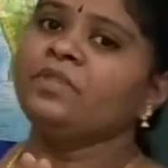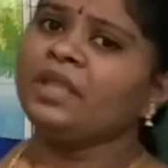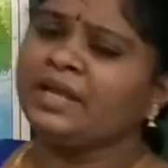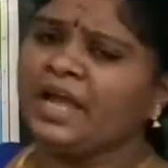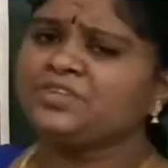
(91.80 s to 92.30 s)

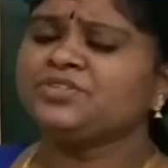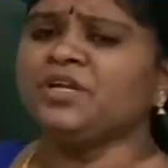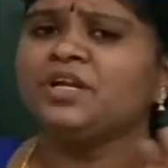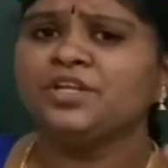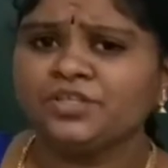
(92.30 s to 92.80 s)

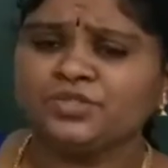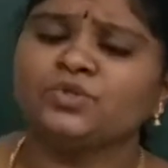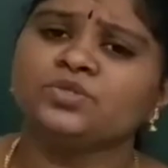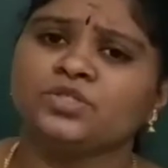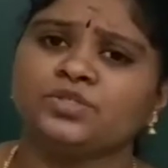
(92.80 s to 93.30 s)
natural
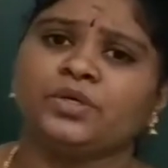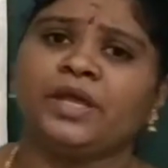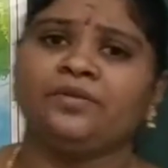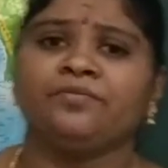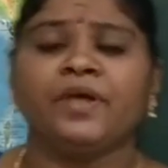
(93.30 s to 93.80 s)
resources, you
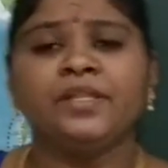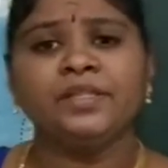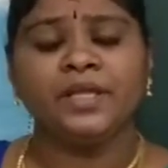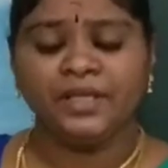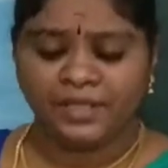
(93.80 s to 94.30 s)
can find
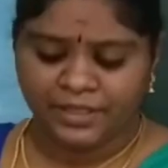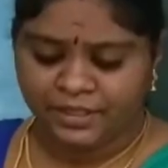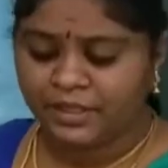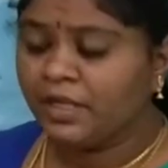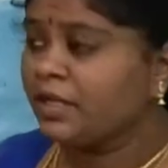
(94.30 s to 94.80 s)
the
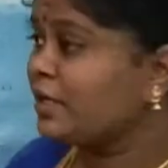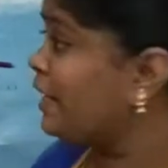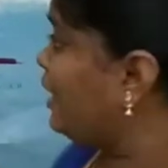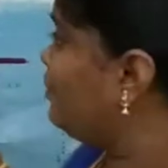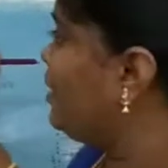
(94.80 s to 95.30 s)
Indian
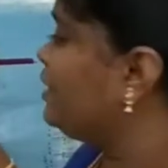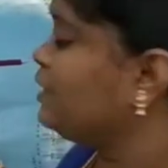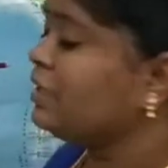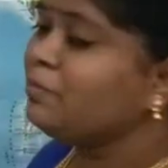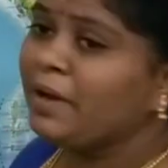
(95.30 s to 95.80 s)
climate
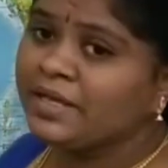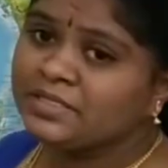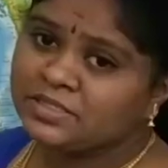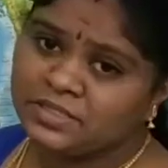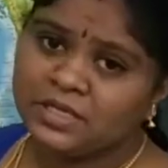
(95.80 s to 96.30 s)

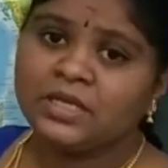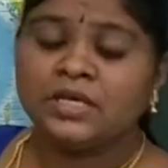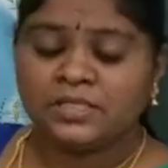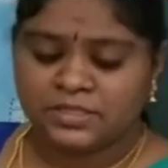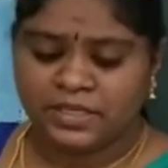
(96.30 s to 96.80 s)
remains the
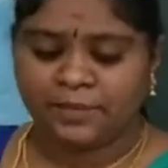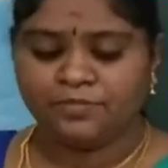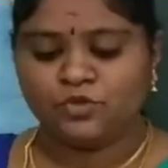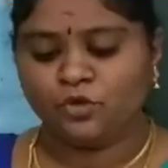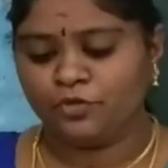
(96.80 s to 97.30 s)

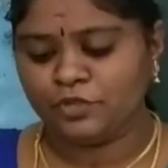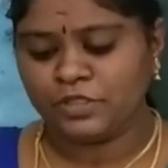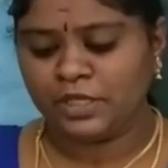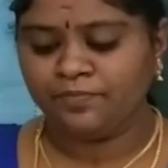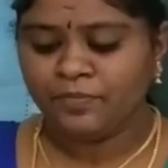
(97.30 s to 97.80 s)
same. So if you
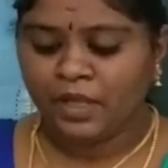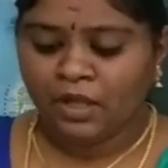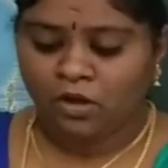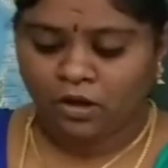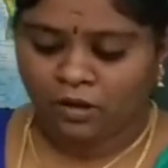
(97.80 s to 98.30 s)
see,
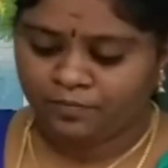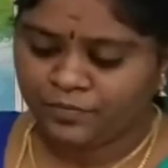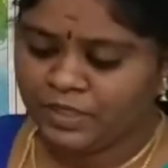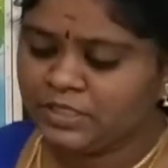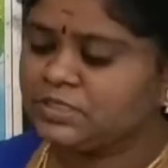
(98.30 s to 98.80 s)

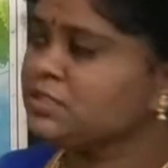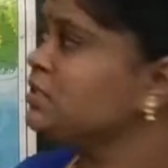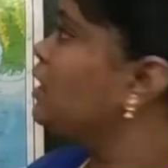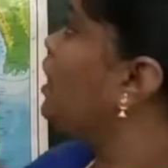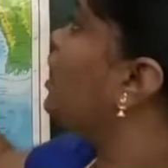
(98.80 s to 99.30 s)

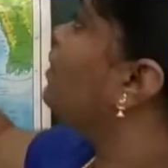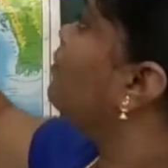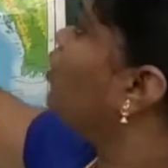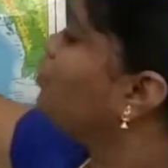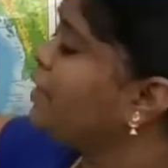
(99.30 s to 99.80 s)
these
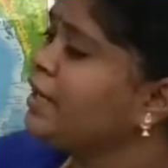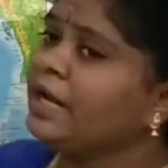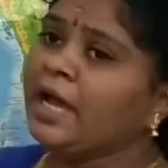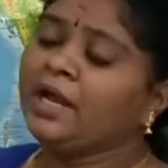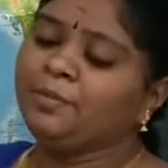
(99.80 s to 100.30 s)

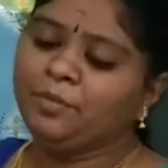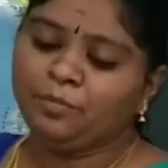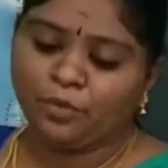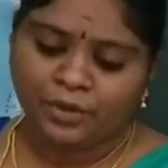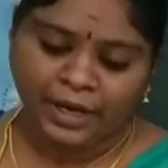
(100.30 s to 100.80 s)
mountains are been
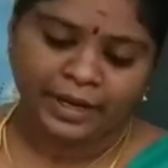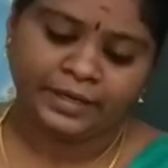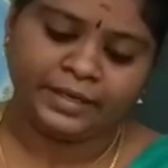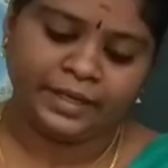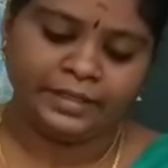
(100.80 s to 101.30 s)

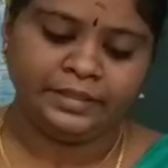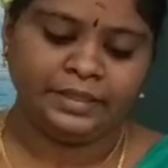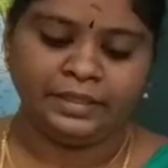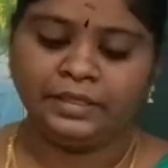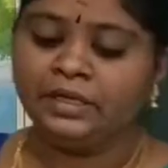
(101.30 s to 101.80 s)
protecting
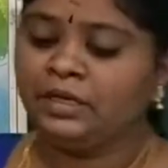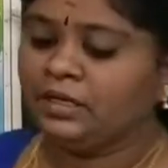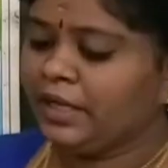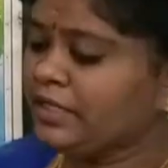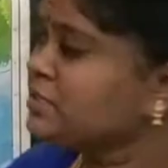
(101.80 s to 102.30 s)
the
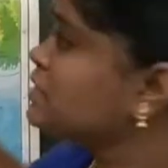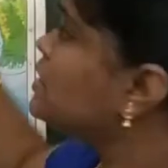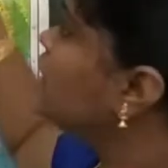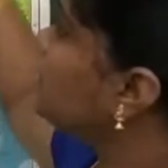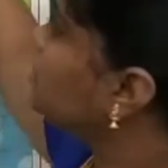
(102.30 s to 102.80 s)

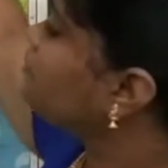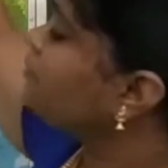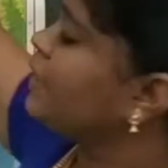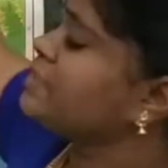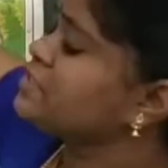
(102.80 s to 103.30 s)

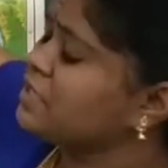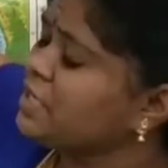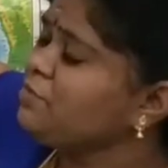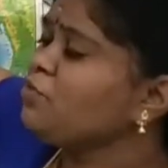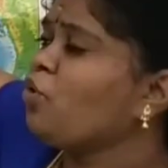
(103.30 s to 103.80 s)

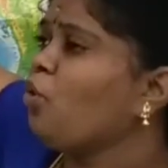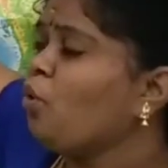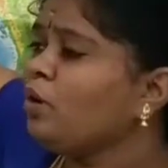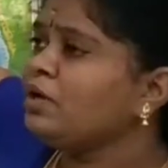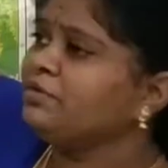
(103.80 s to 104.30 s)
extreme
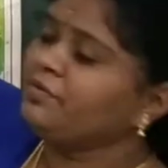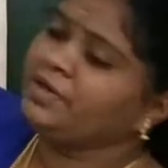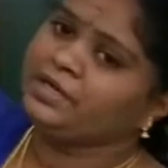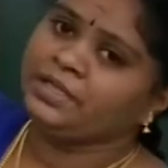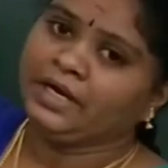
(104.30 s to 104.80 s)
cold
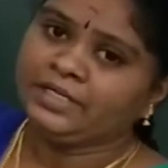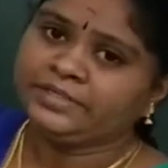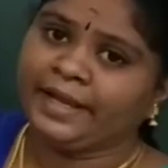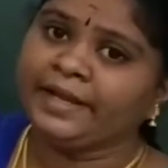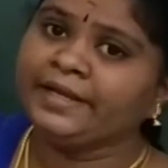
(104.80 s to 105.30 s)
wind that is
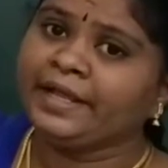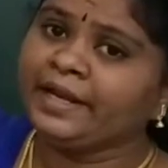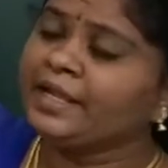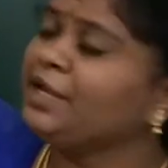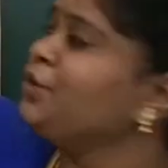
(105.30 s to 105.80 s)

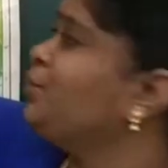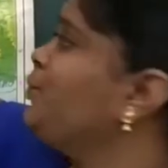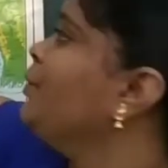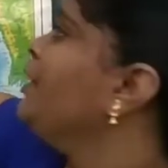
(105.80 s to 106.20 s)
entering into